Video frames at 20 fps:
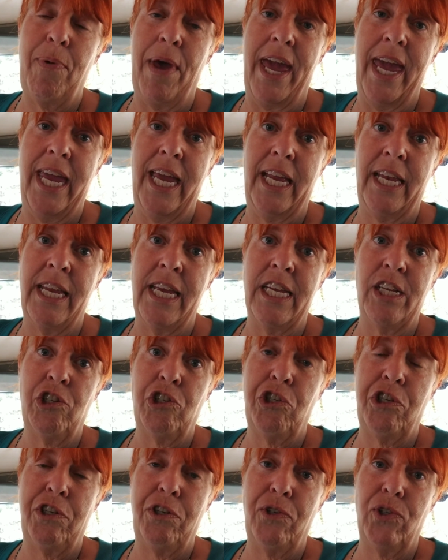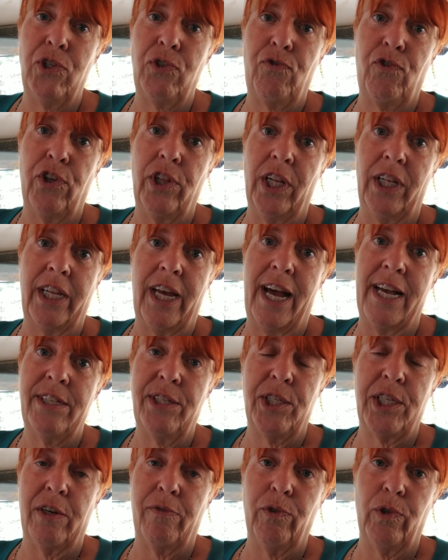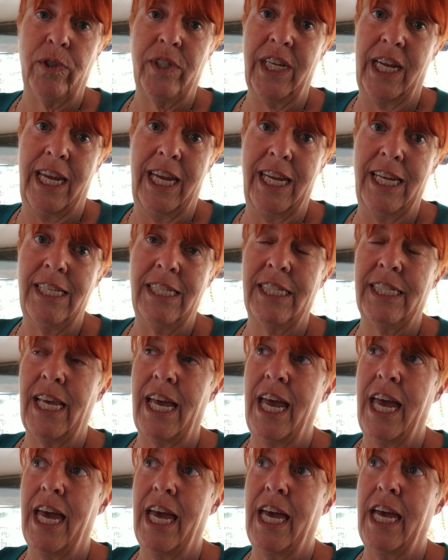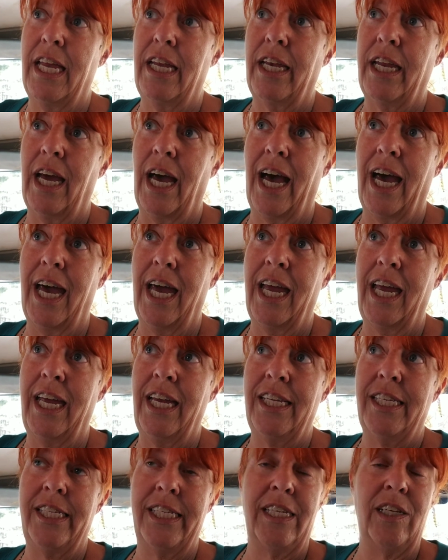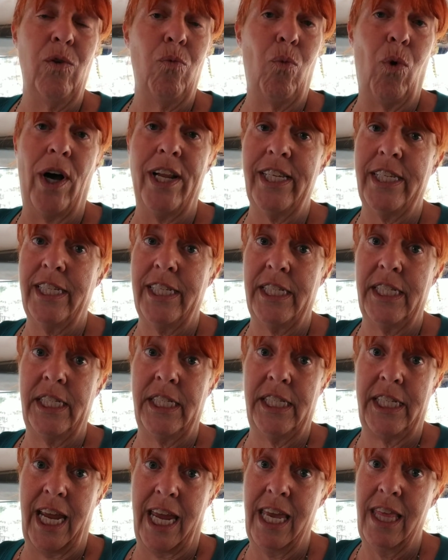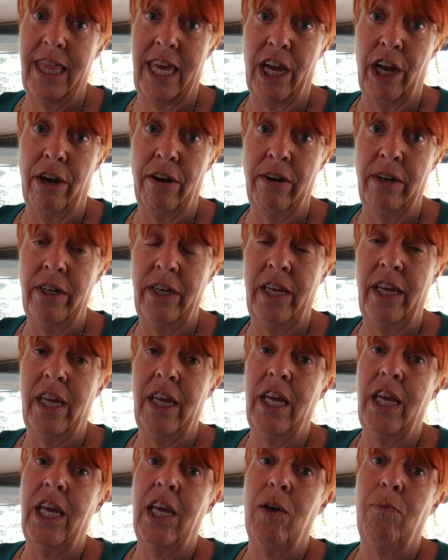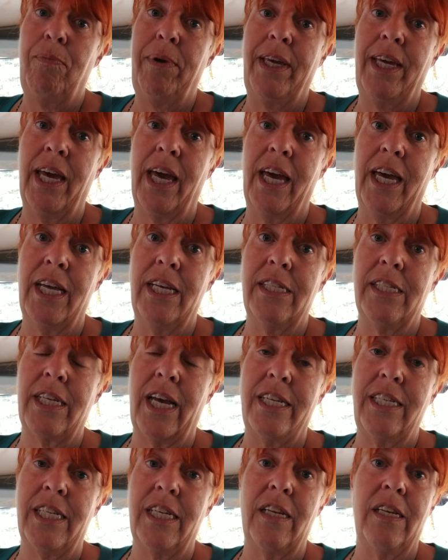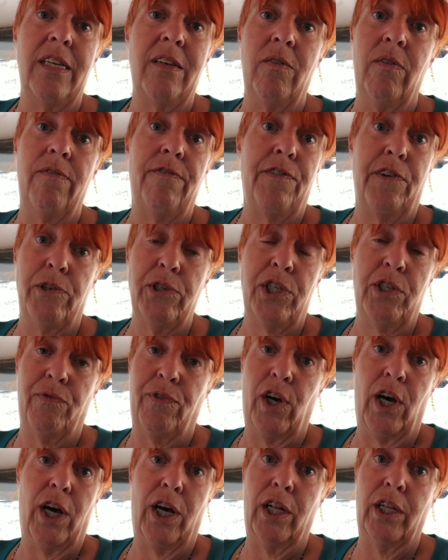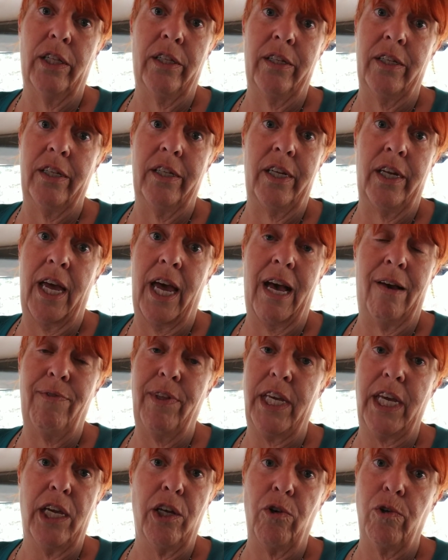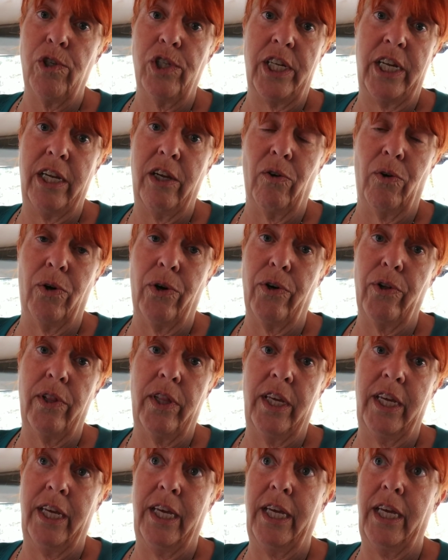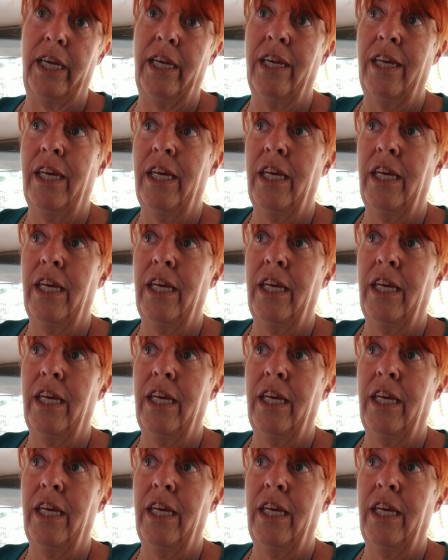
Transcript: pain issues for the last several days, and I didn't want to stay there because I didn't first of all, have the energy or the